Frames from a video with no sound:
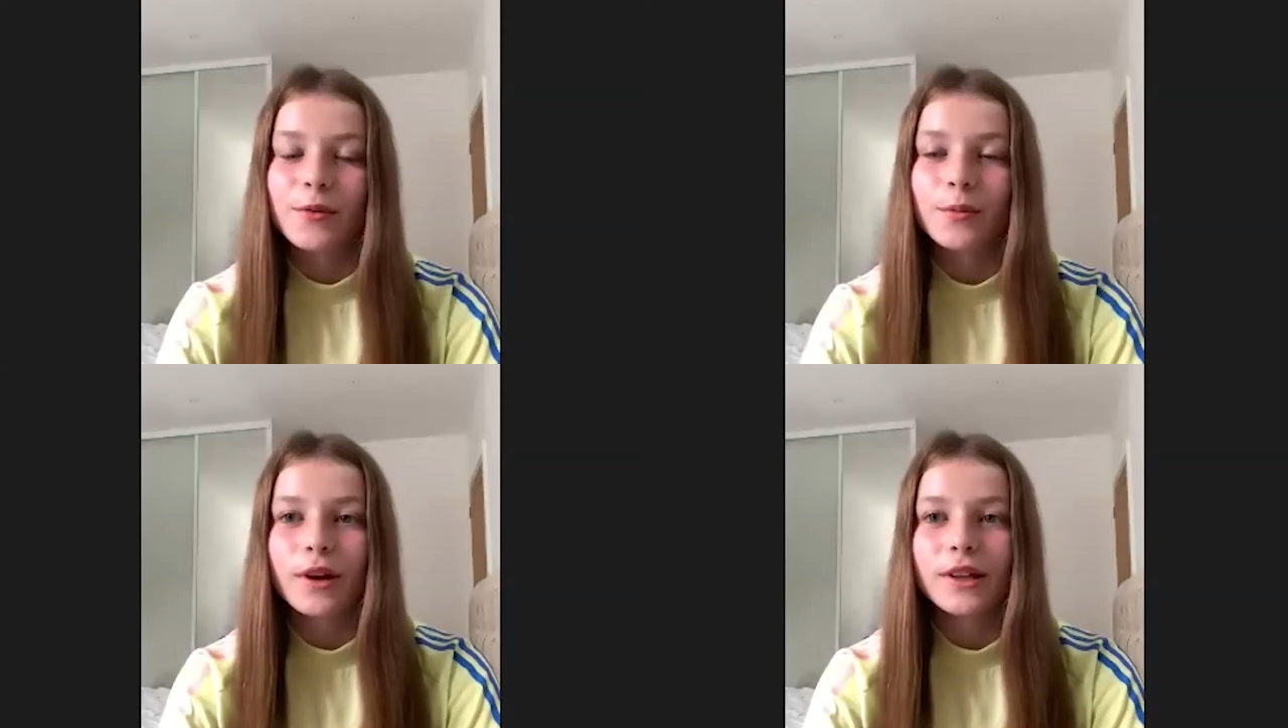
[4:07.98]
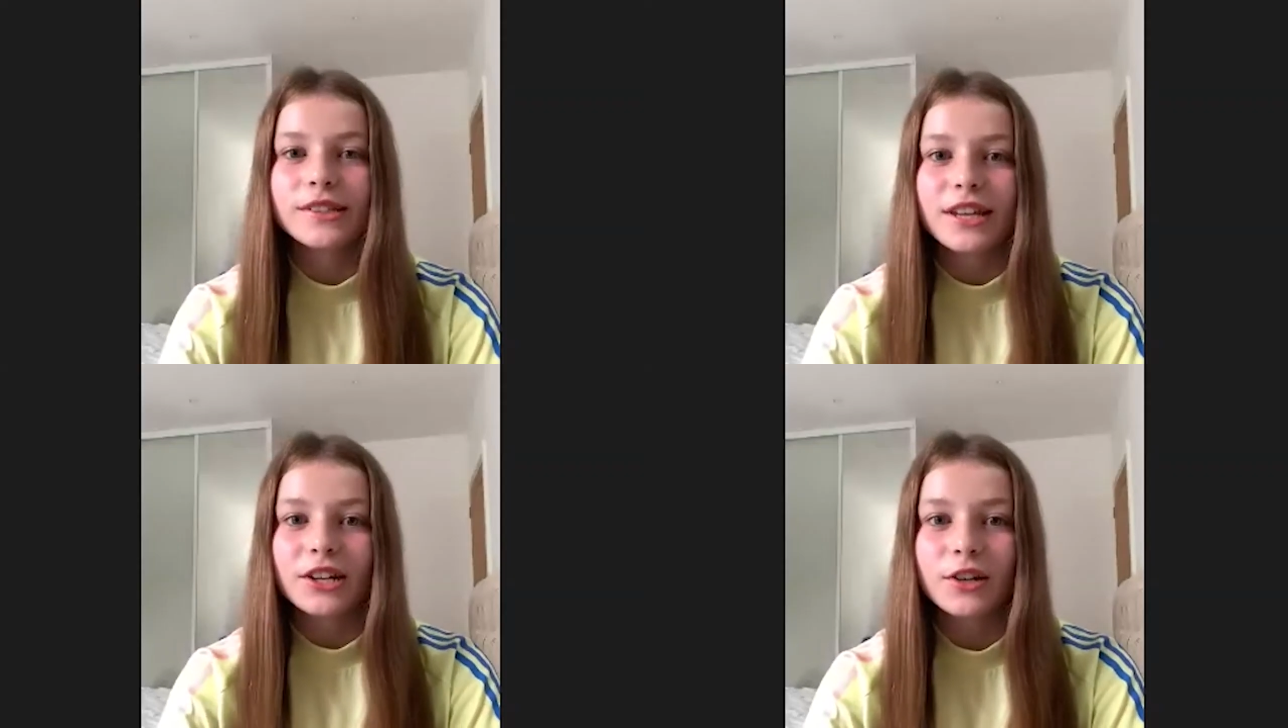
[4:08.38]
one
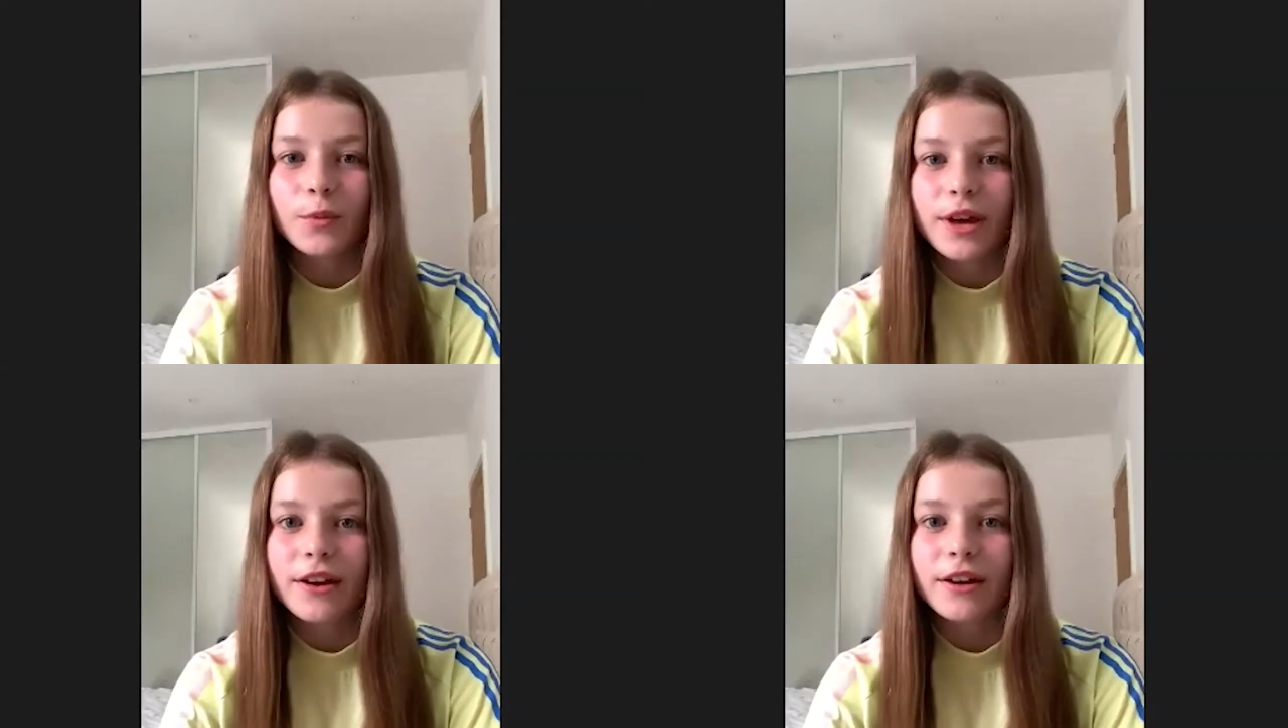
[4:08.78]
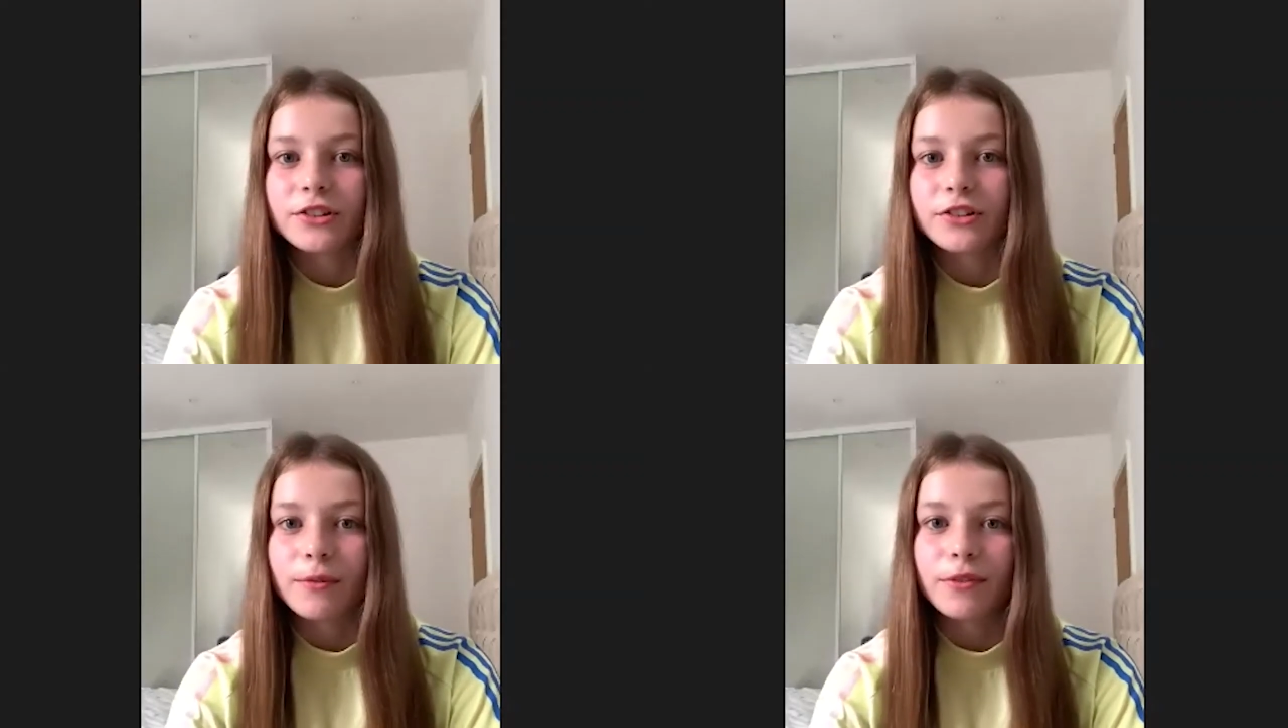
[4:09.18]
session a week I
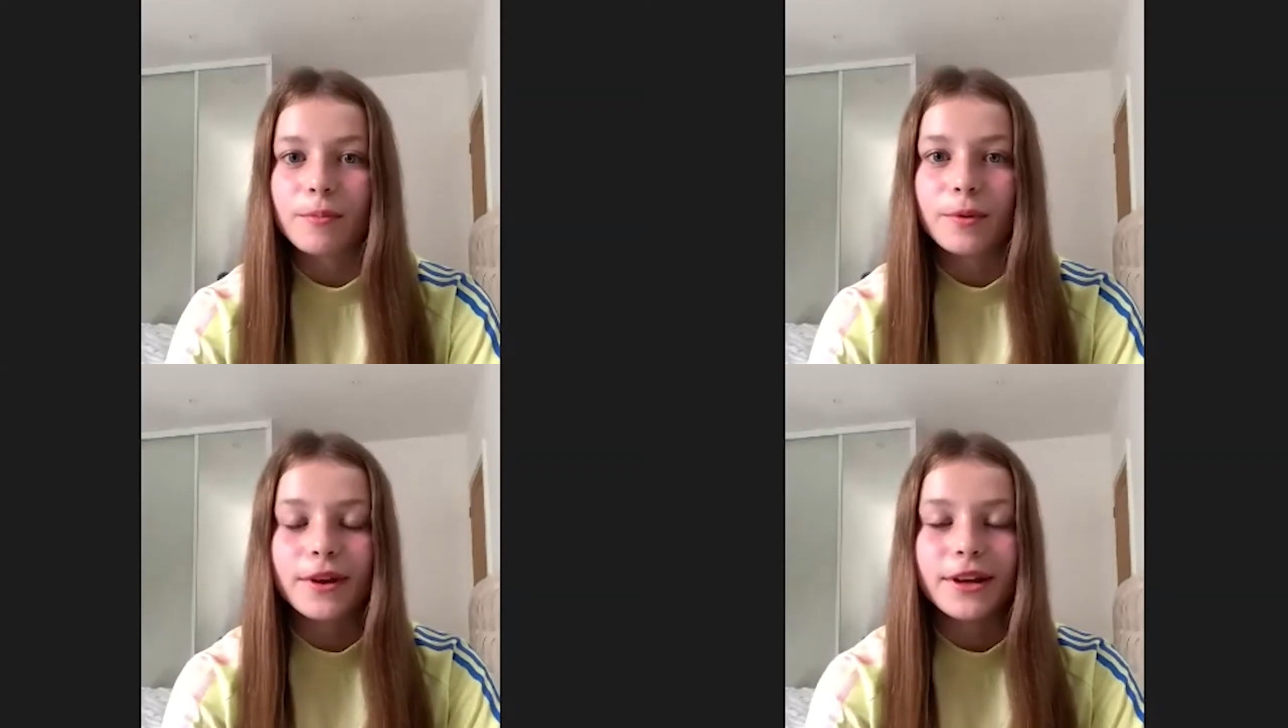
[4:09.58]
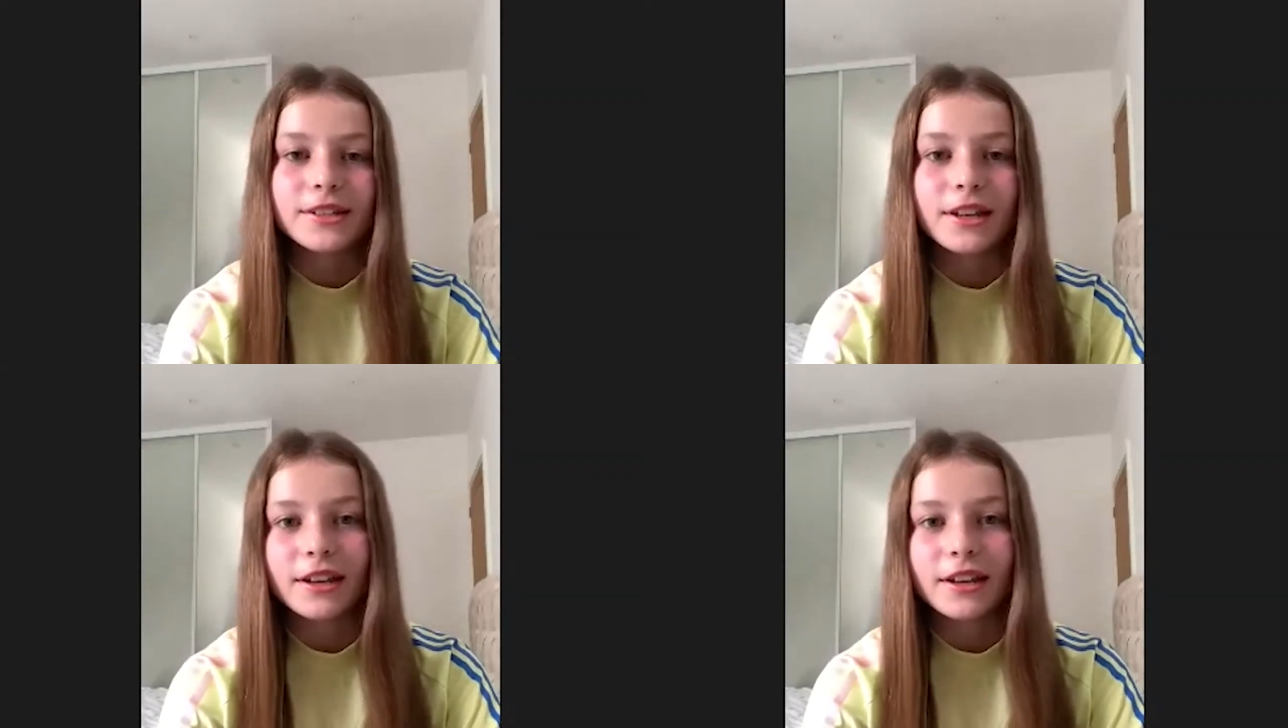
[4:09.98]
train with the boys